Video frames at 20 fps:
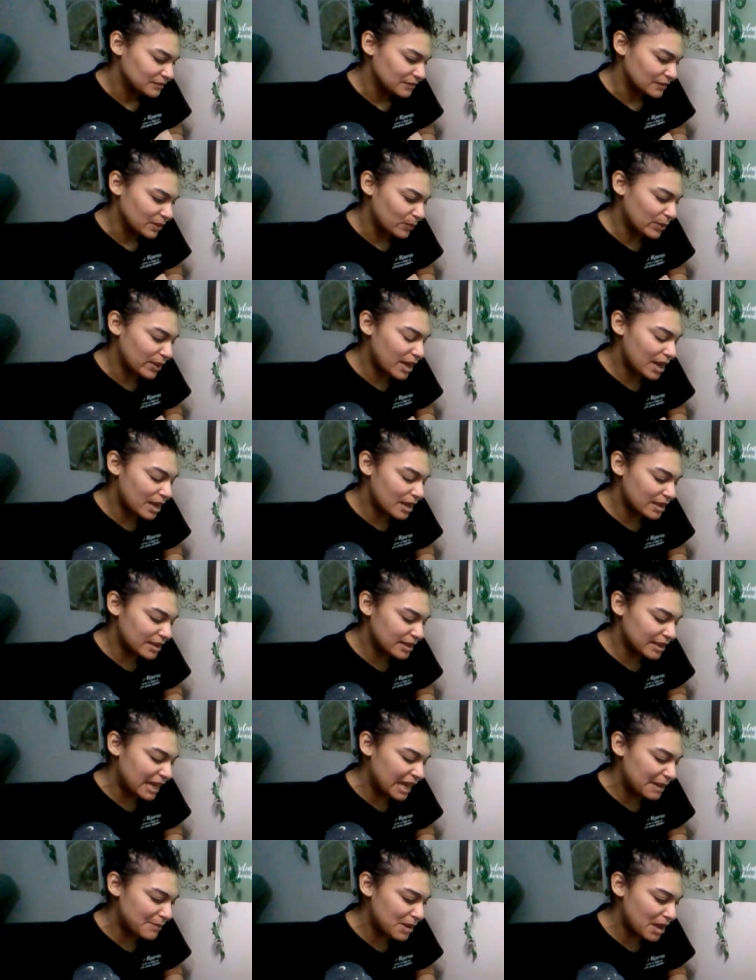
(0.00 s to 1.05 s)
It
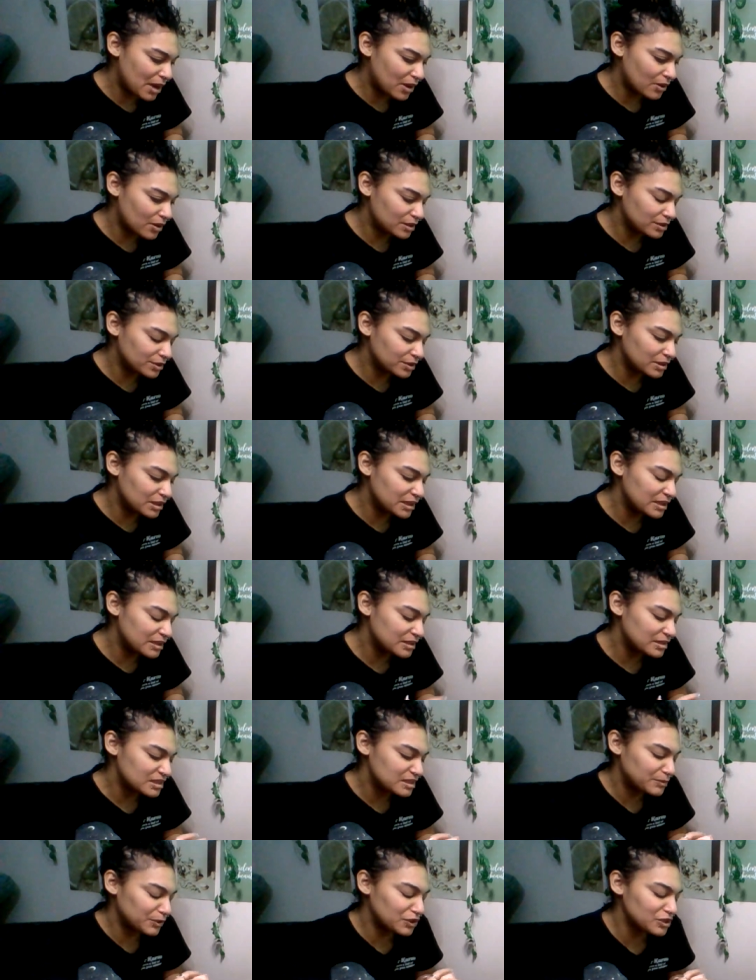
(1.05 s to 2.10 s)
came out underneath
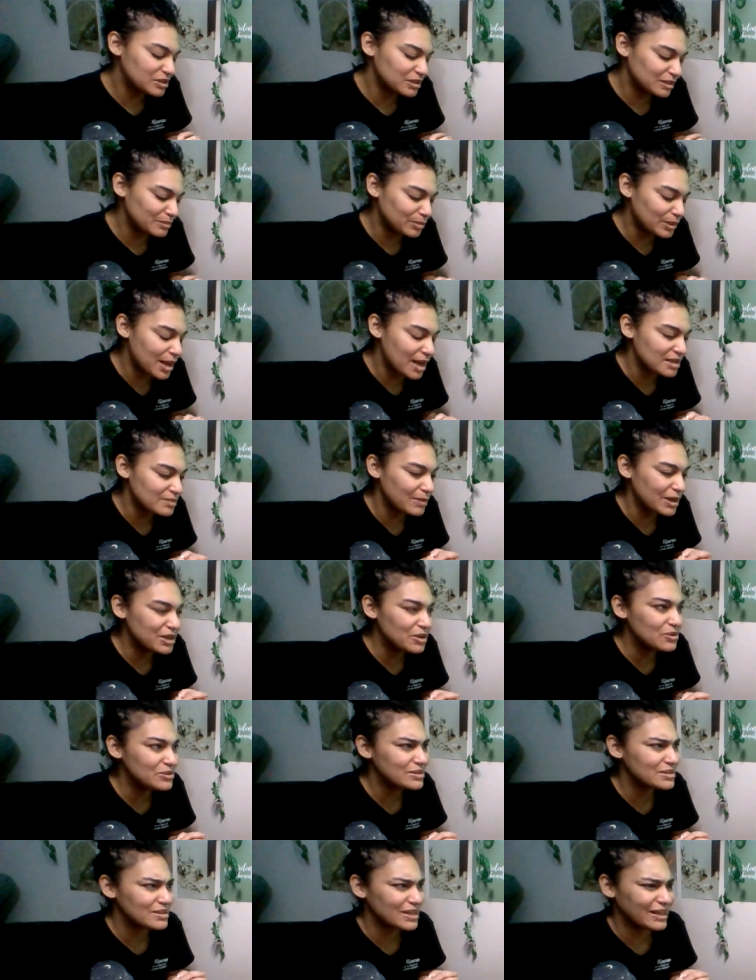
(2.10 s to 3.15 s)
spiritually blocked. My
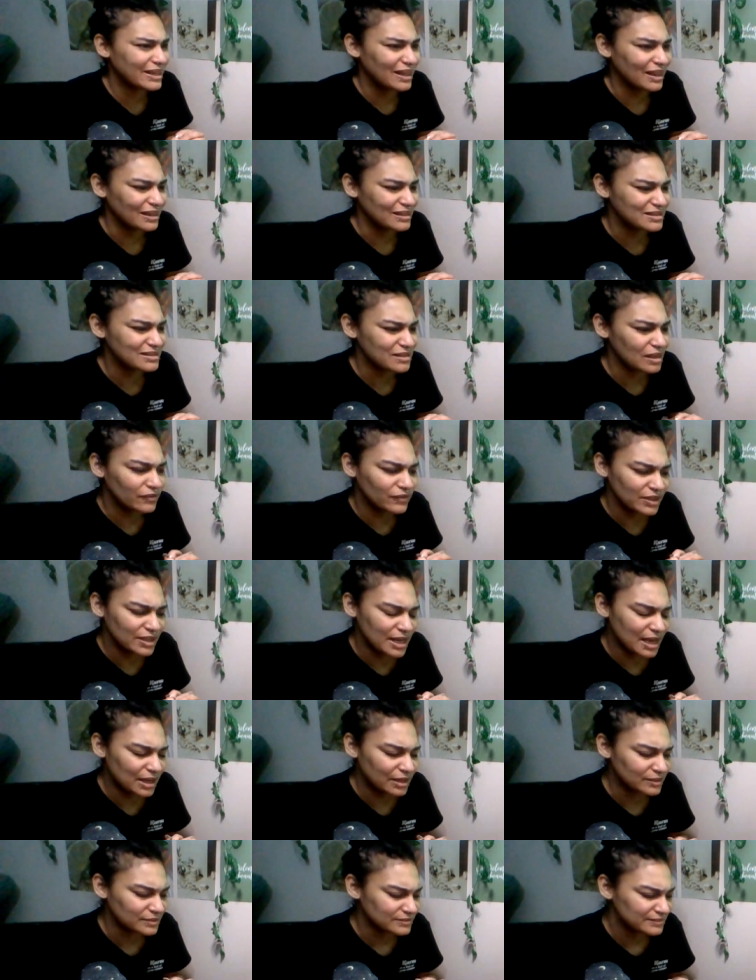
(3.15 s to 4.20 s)
nose is like getting stuffy
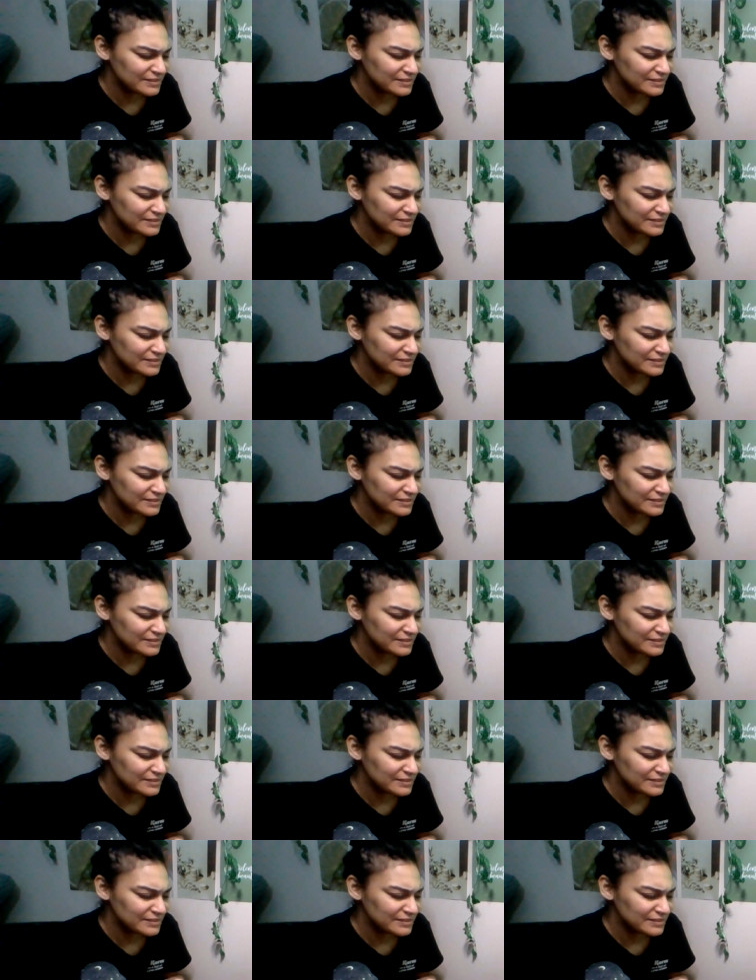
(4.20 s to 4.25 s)
now.